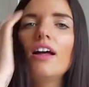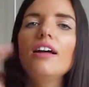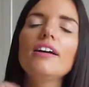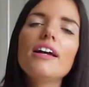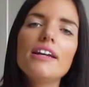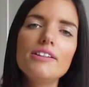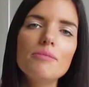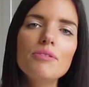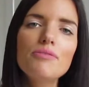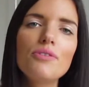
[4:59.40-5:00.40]
Okay,
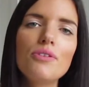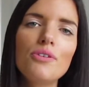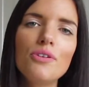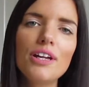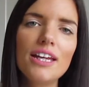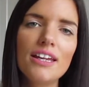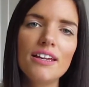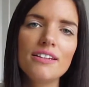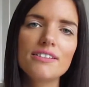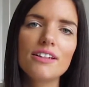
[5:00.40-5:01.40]
number 4
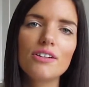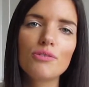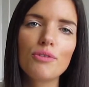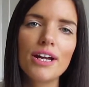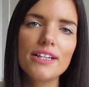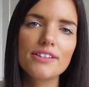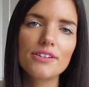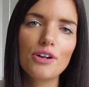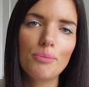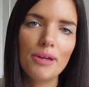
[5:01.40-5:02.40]
is great
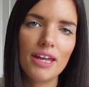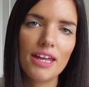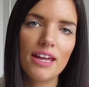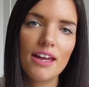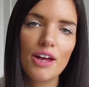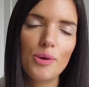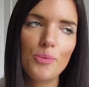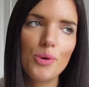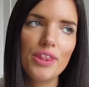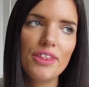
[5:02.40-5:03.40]
copy.
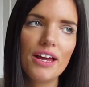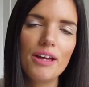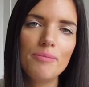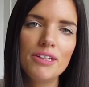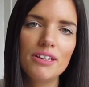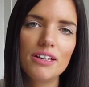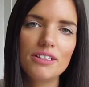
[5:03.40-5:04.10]
With that I mean a